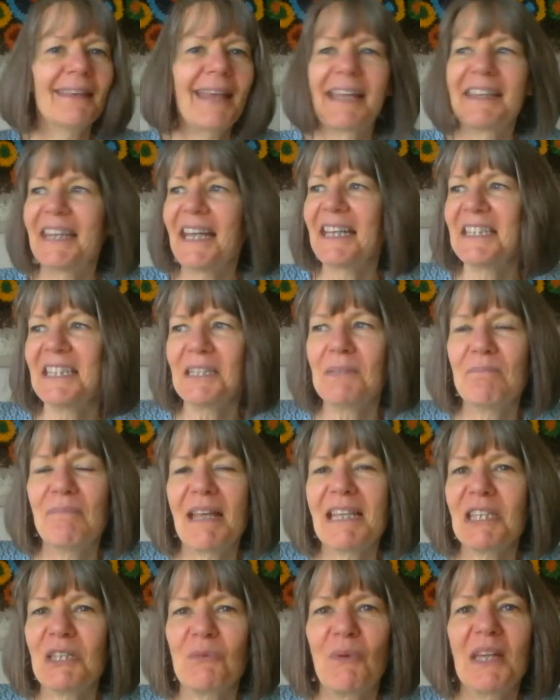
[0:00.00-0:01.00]
That's the
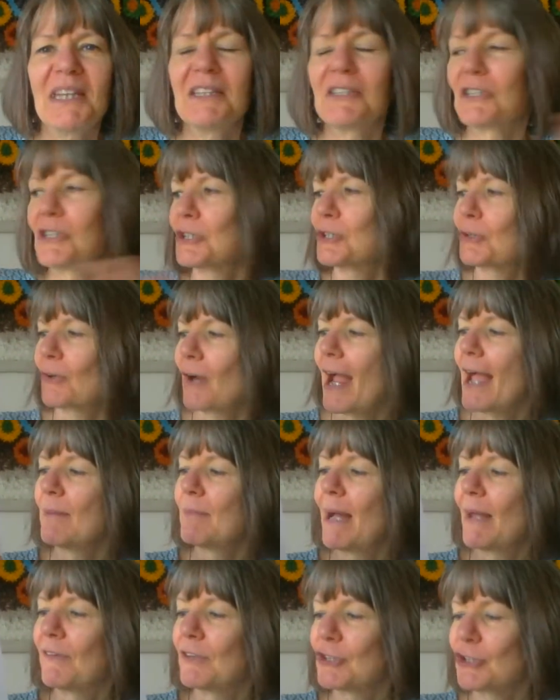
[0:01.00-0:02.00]
best way to describe
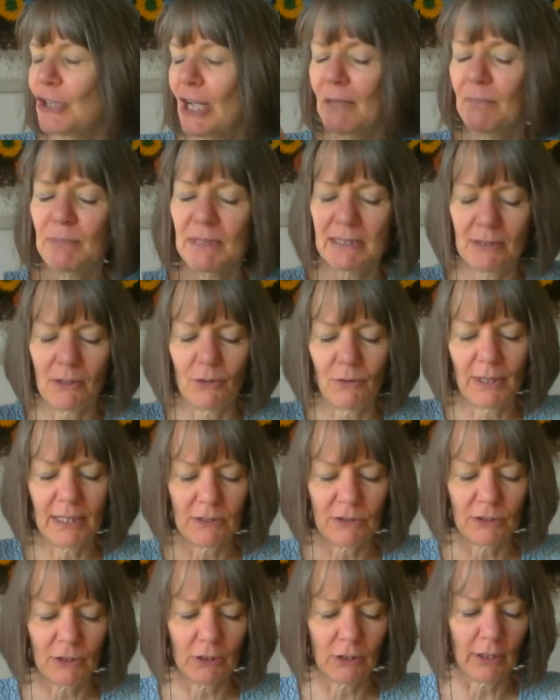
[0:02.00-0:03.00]
how the shape is going
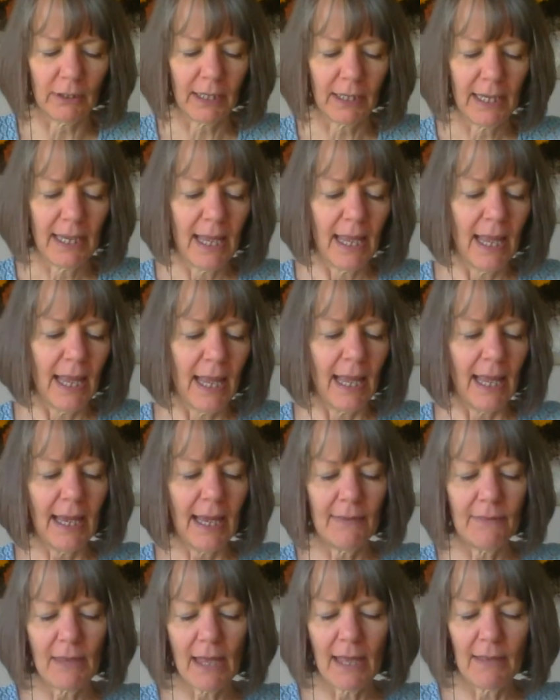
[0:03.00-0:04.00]
to look.
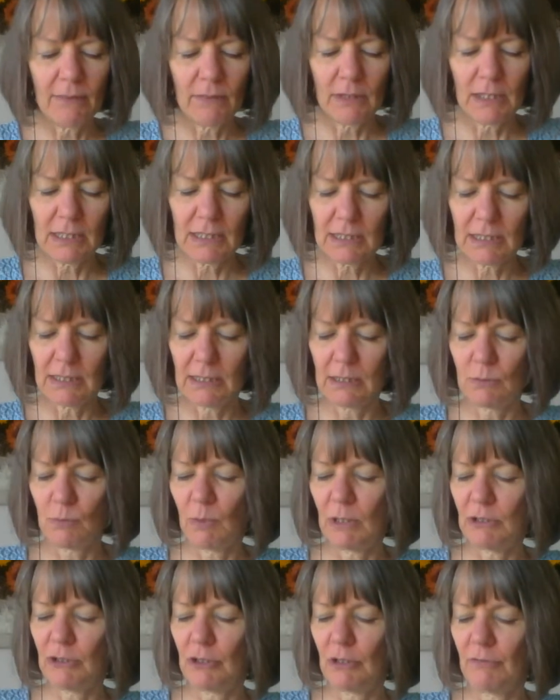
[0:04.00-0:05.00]
And then this is
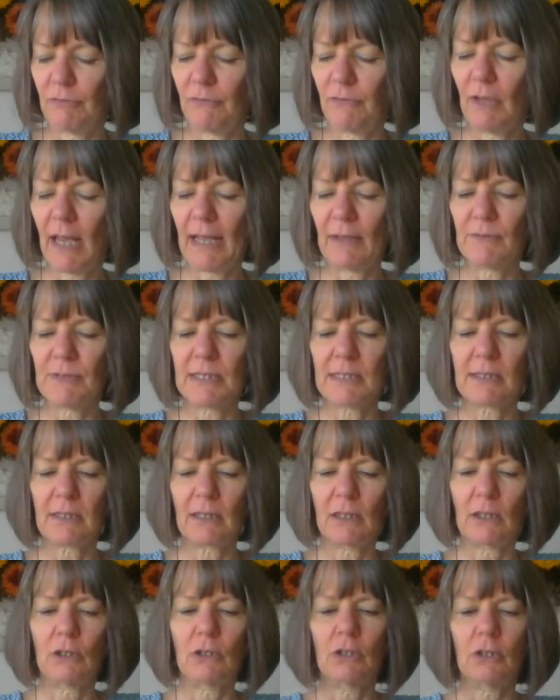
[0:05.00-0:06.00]
what your flounce is
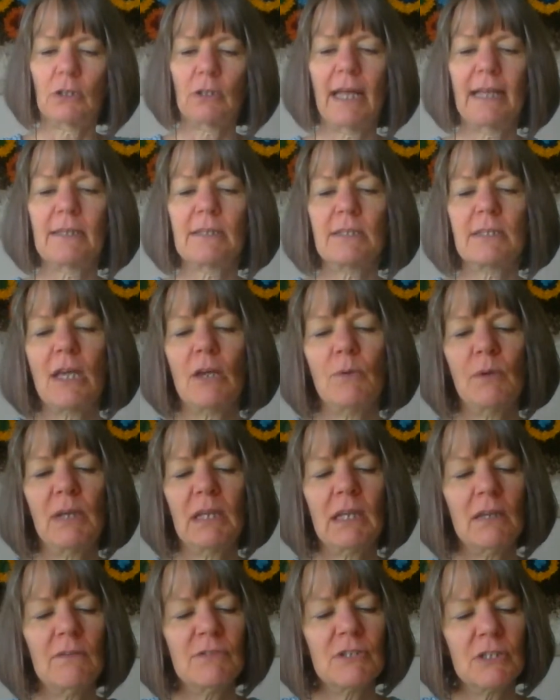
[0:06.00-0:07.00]
going to look like. So it
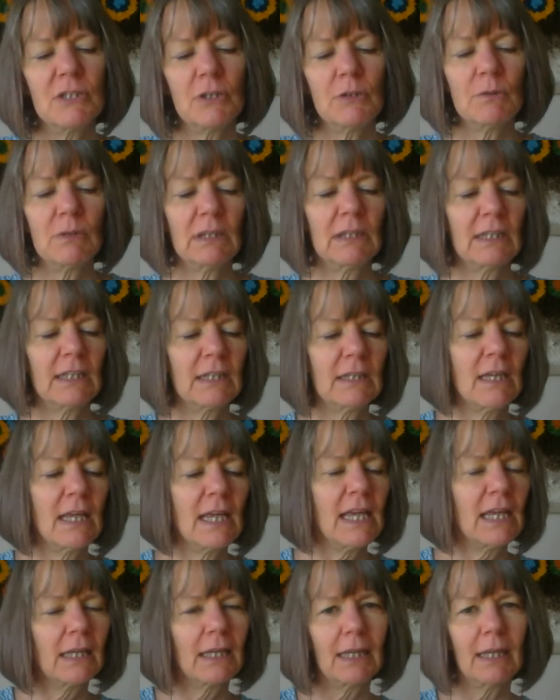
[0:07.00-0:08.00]
gives you
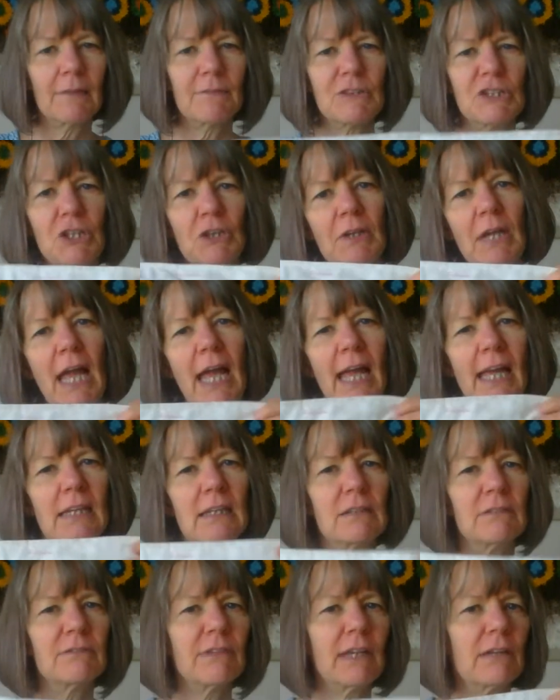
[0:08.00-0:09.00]
kind
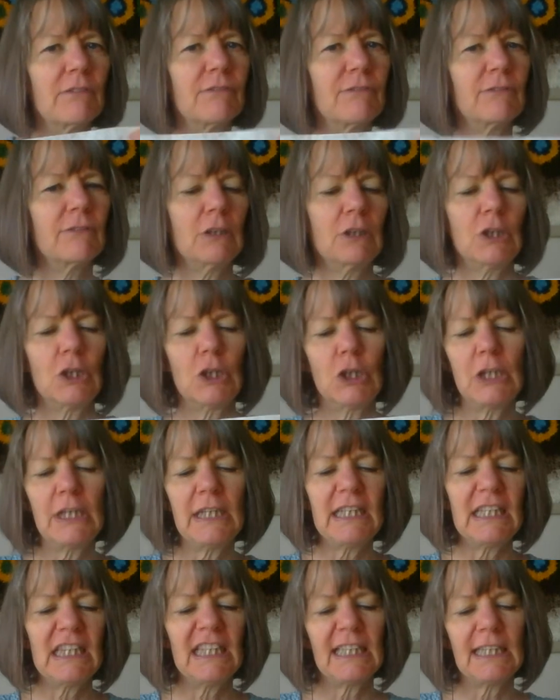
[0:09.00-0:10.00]
of a
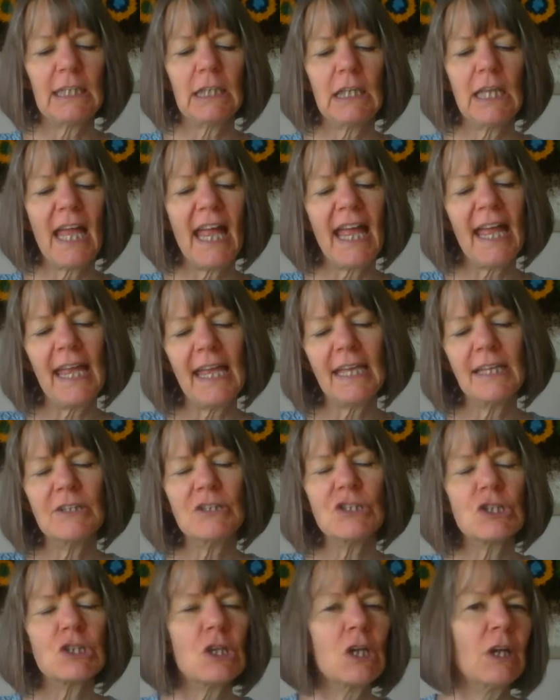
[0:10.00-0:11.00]
flirty little
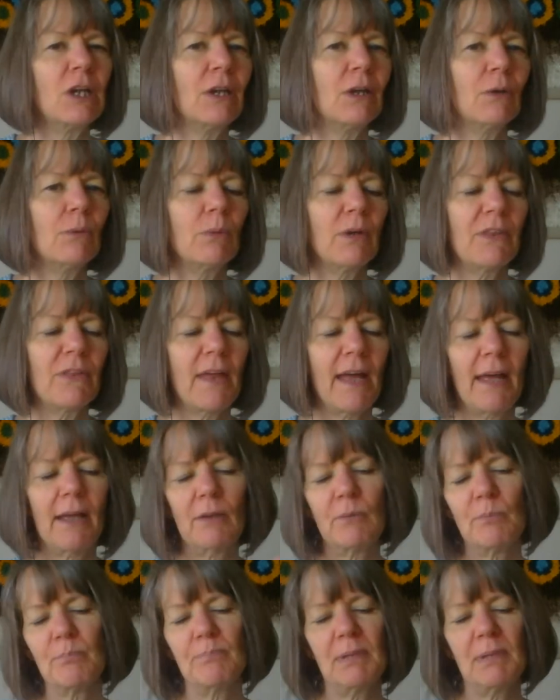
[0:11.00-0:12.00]
edge
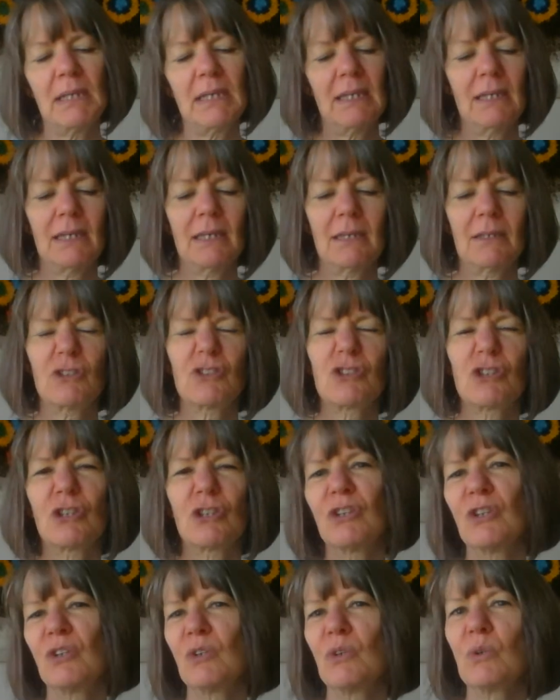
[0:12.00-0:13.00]
without being
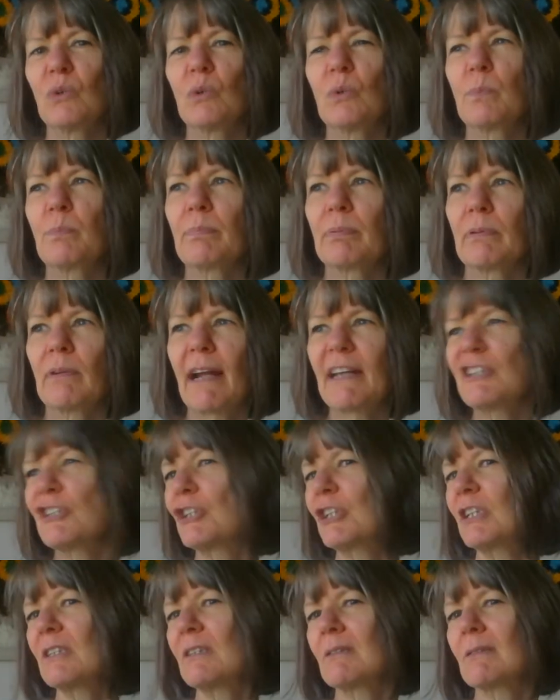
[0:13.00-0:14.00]
too
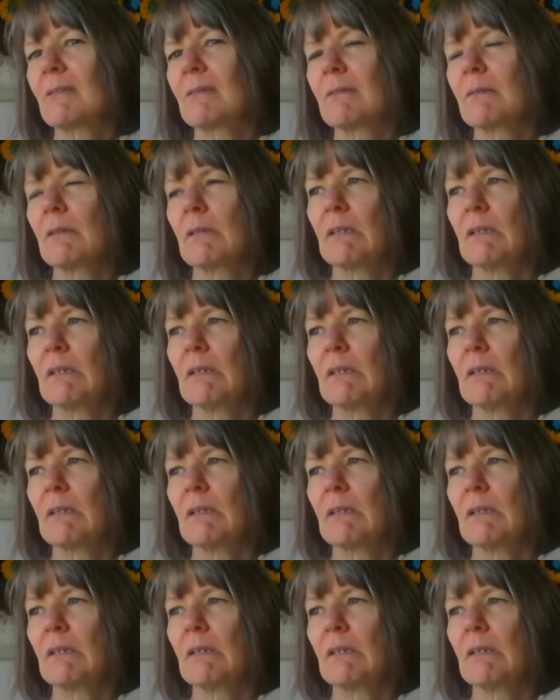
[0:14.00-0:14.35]
precious,